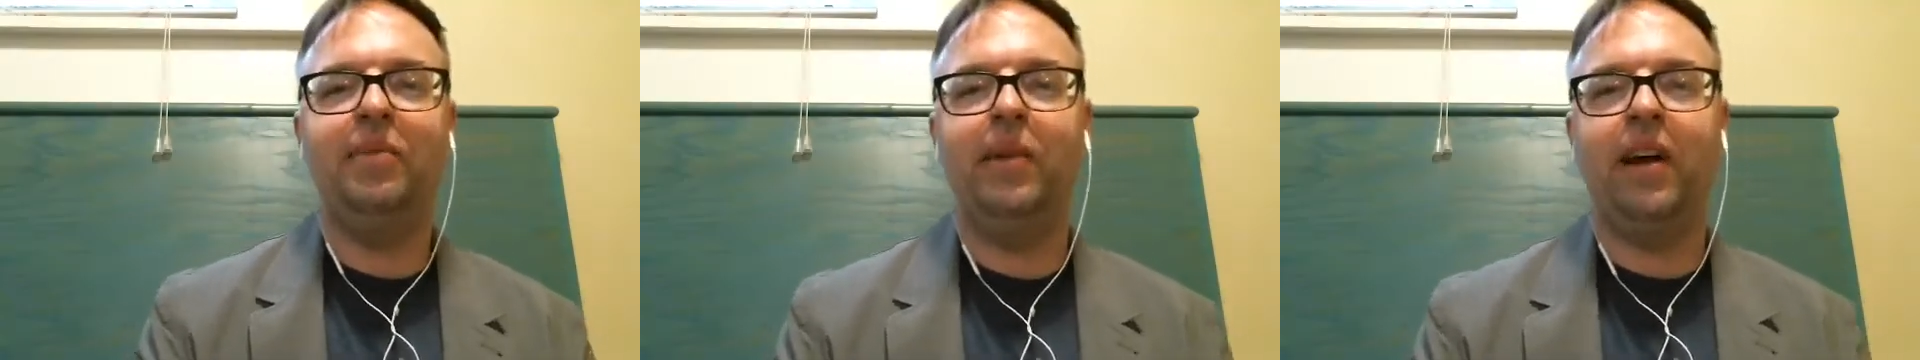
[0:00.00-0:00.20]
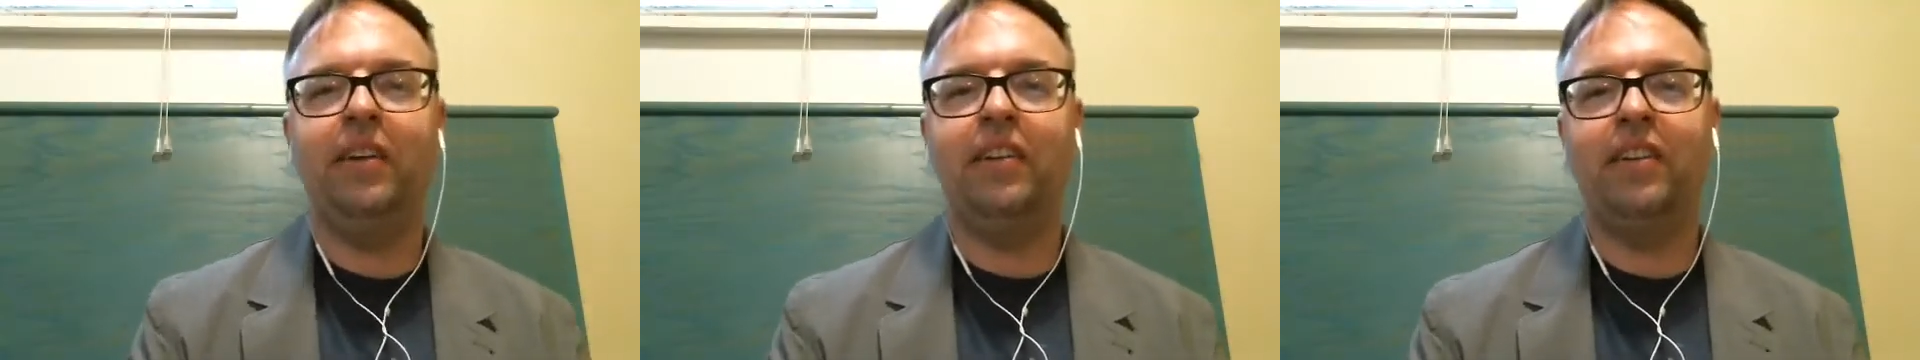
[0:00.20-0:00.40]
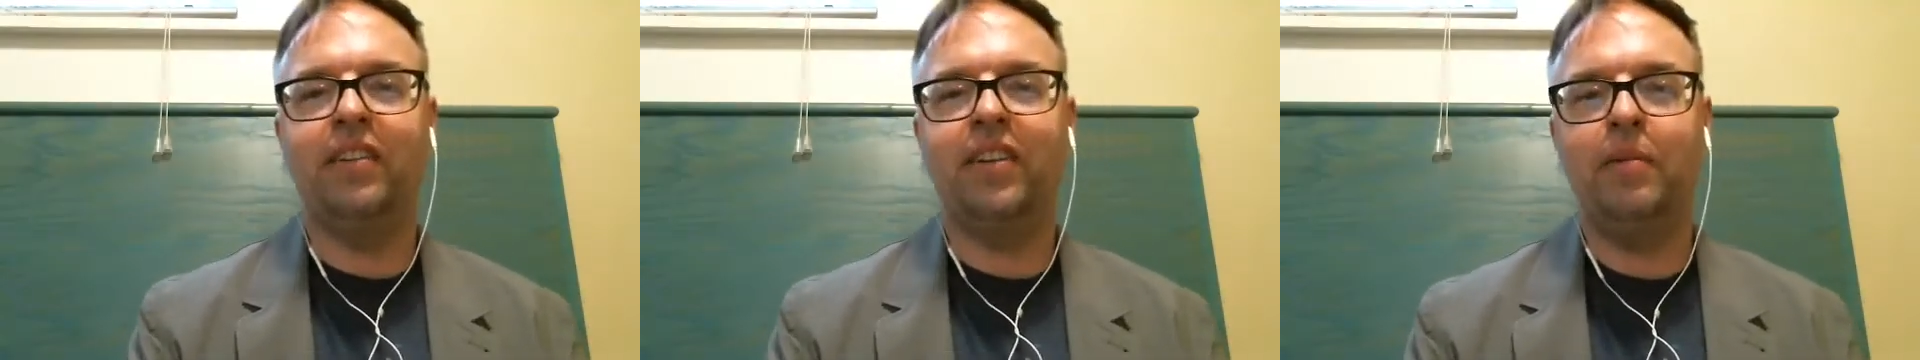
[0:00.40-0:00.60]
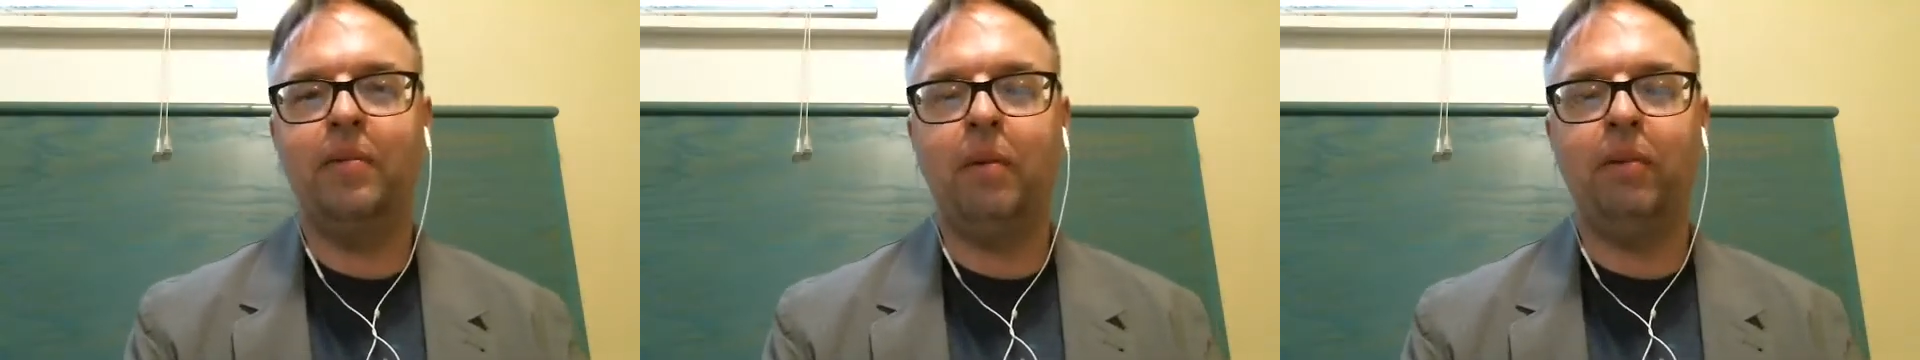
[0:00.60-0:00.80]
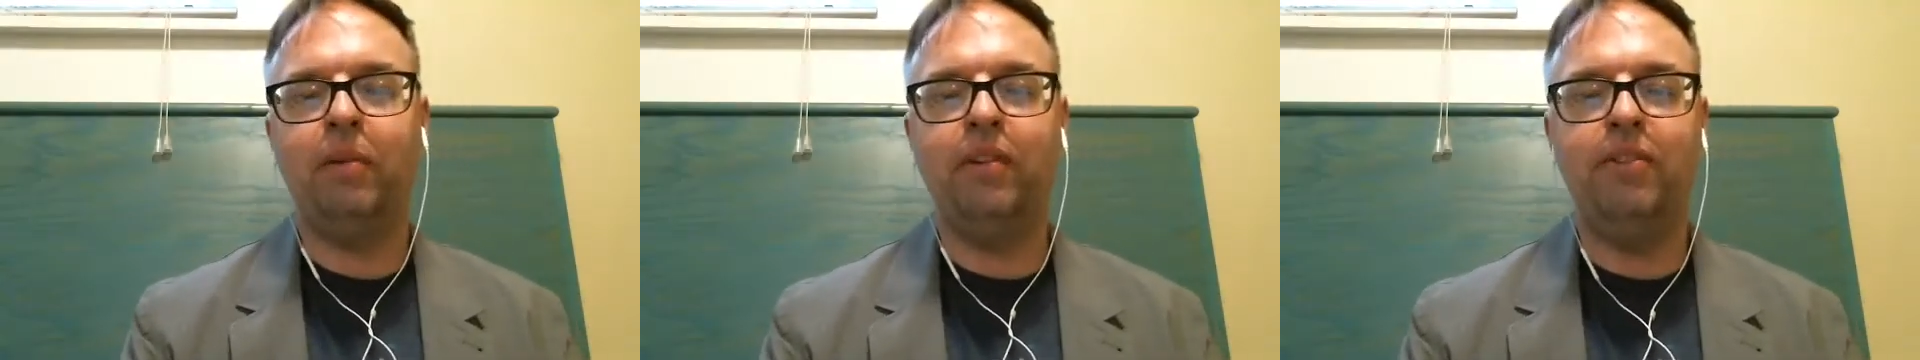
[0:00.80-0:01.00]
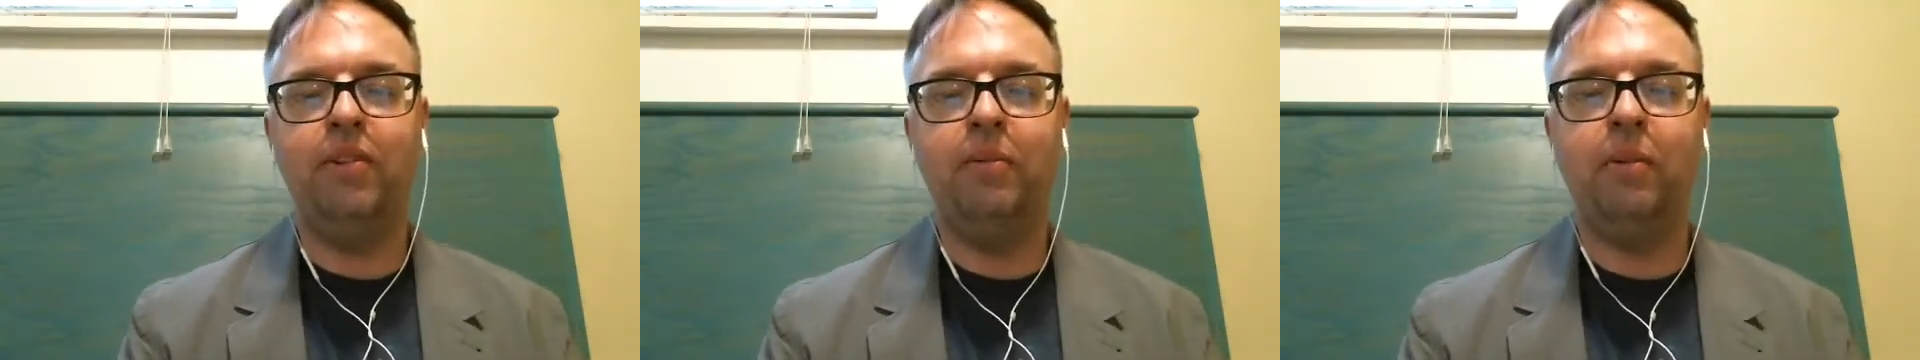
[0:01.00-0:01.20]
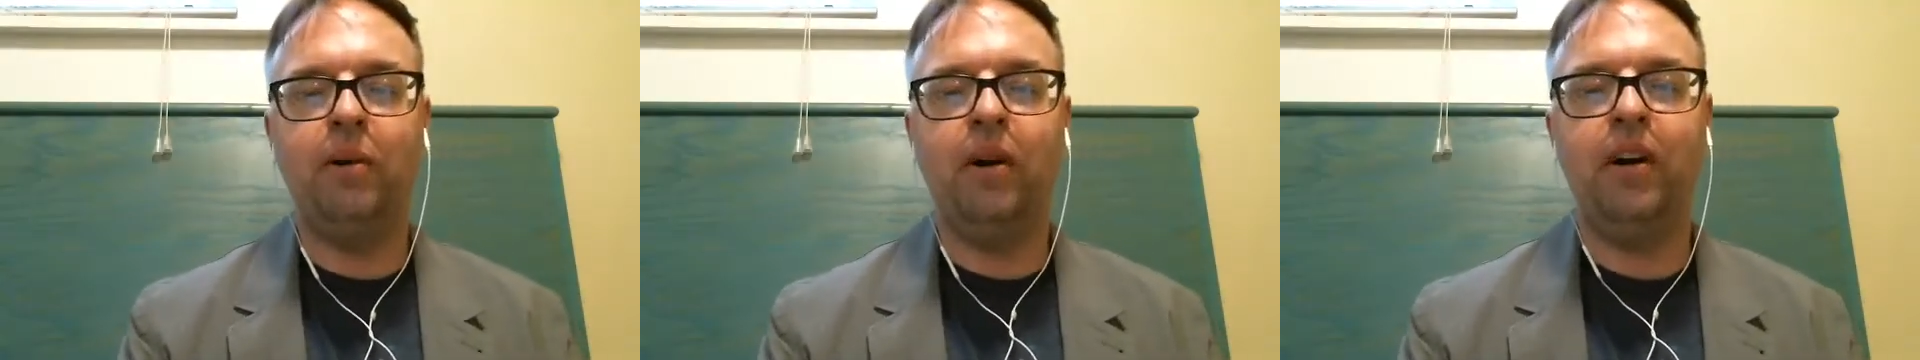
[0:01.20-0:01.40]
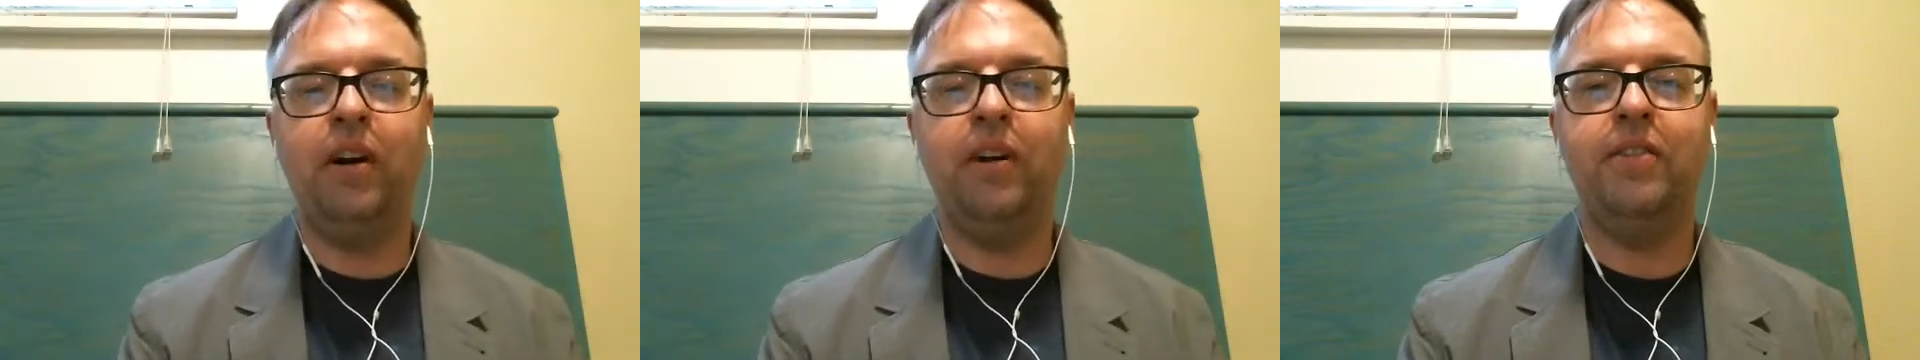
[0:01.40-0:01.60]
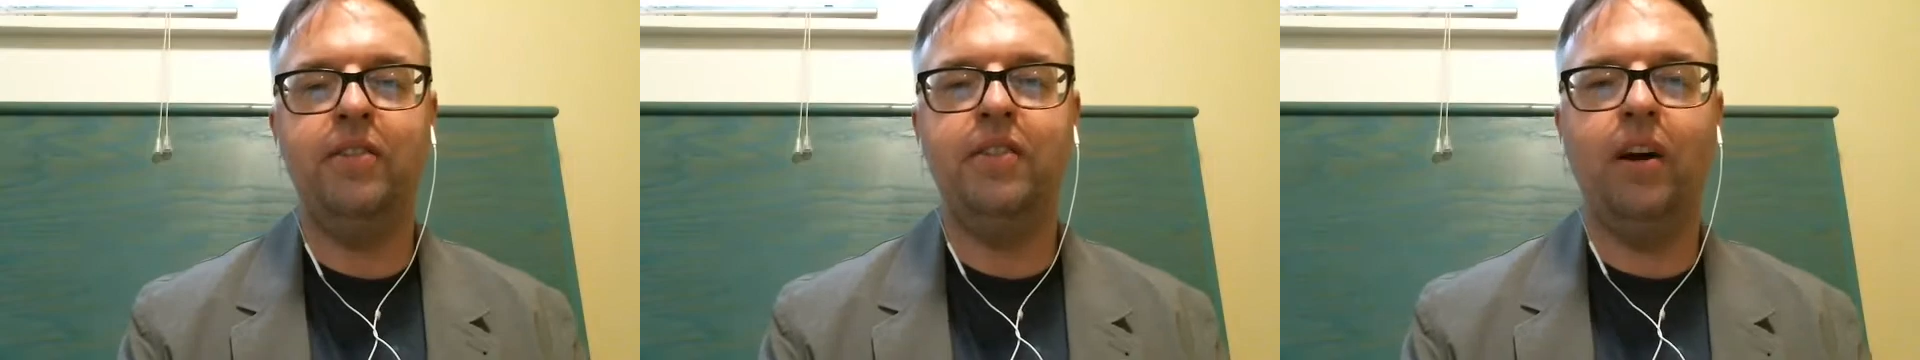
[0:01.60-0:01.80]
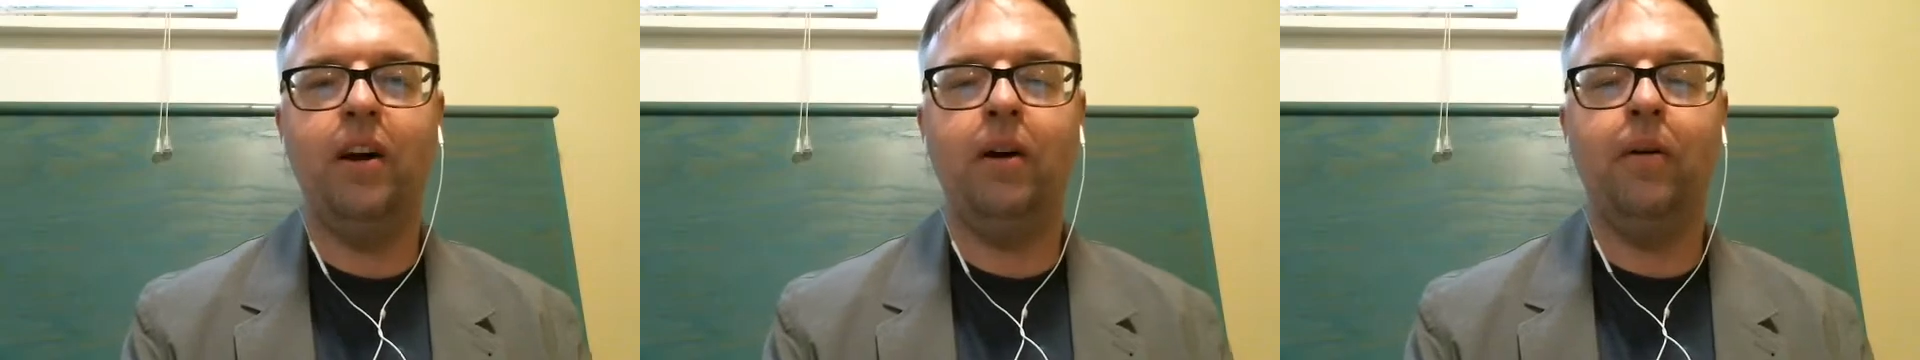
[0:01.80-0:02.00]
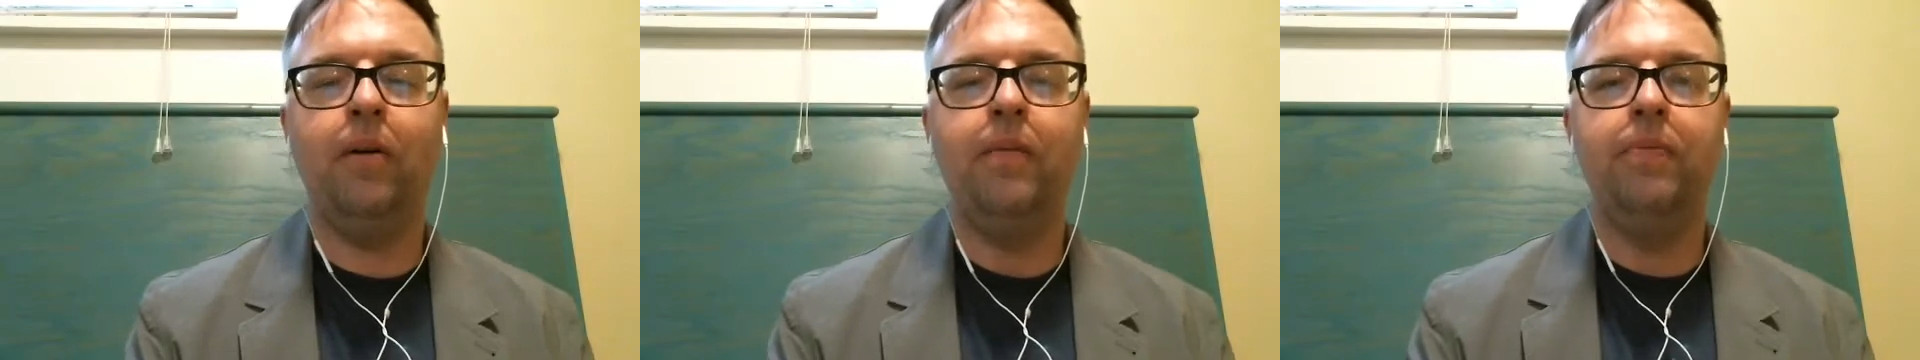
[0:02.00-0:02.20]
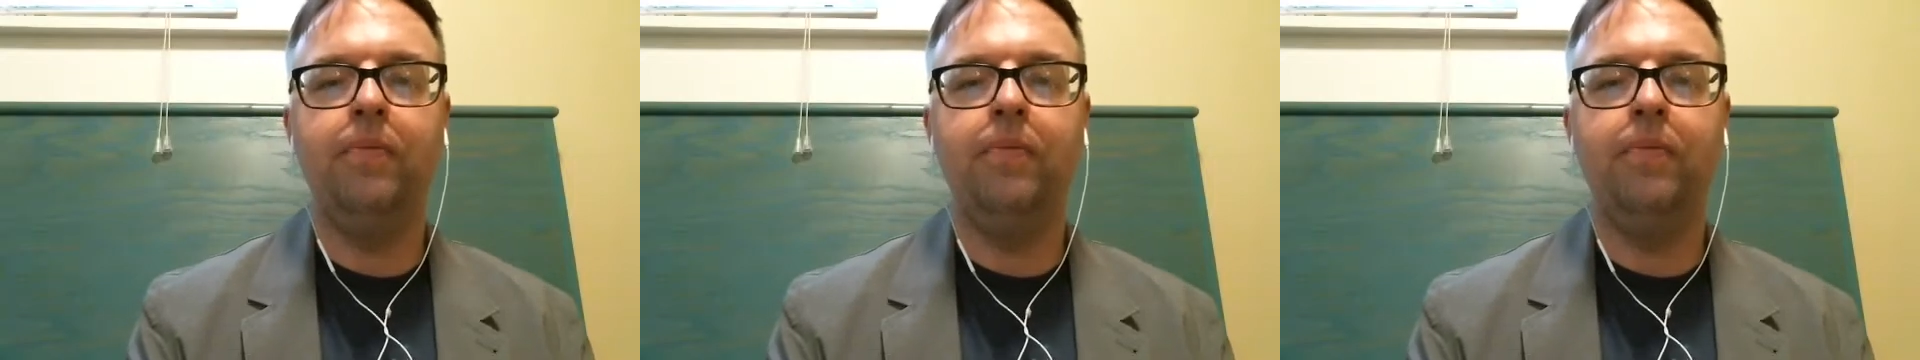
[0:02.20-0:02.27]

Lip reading: but I'll just come up with a few more here. So